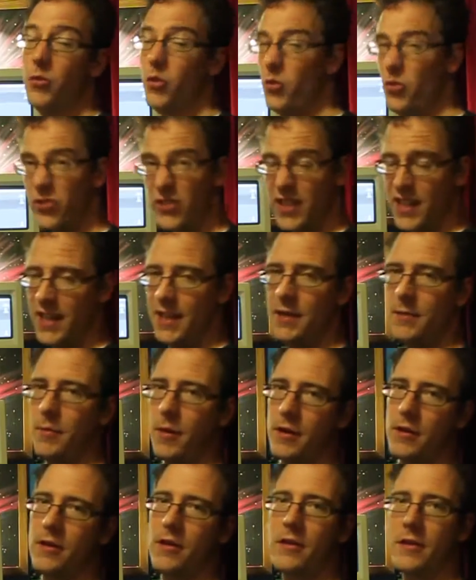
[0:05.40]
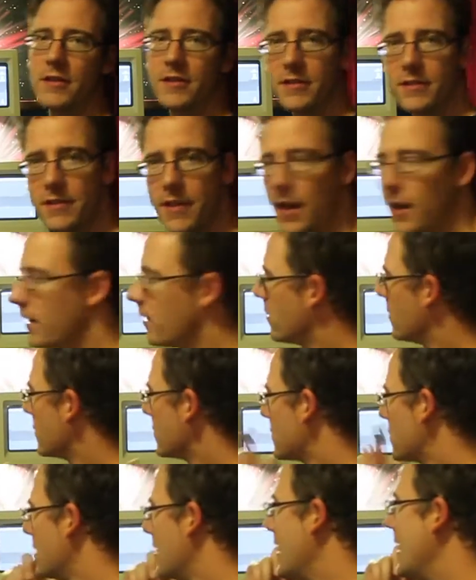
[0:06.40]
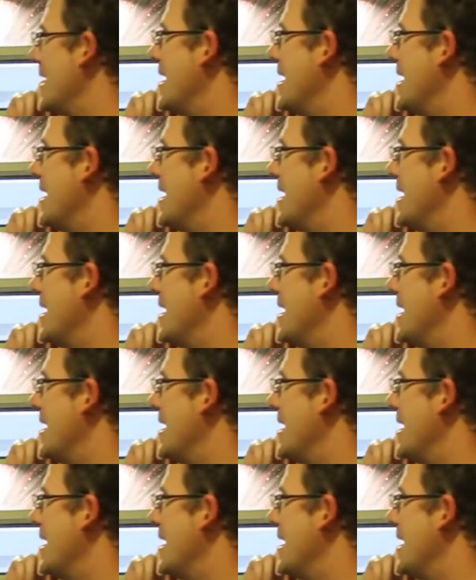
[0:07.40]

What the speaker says: museum under the stairs.